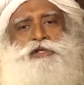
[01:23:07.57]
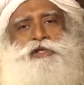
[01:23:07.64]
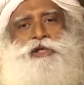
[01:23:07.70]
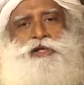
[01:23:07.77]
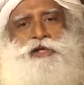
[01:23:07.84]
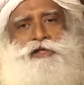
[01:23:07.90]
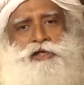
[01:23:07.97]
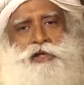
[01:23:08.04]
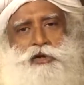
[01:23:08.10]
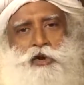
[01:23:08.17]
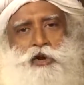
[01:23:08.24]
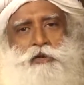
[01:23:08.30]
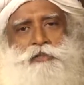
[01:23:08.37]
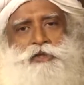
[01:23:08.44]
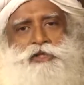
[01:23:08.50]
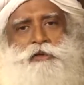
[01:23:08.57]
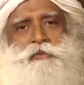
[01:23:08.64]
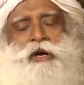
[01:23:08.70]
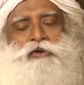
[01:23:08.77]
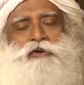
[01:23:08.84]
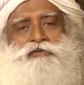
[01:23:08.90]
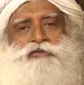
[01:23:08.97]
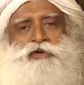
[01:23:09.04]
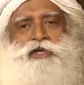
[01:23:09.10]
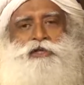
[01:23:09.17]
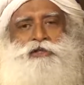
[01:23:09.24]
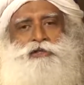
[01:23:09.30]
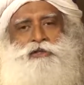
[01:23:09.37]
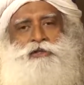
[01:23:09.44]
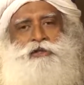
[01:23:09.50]
generates enormous amount of
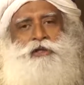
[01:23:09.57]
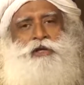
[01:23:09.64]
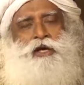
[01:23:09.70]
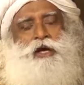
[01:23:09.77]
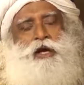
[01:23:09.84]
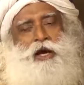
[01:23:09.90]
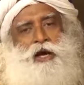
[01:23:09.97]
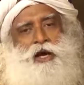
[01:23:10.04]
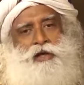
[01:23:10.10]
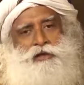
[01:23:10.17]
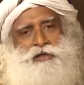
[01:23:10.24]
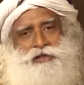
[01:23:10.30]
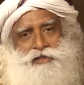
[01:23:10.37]
heat. And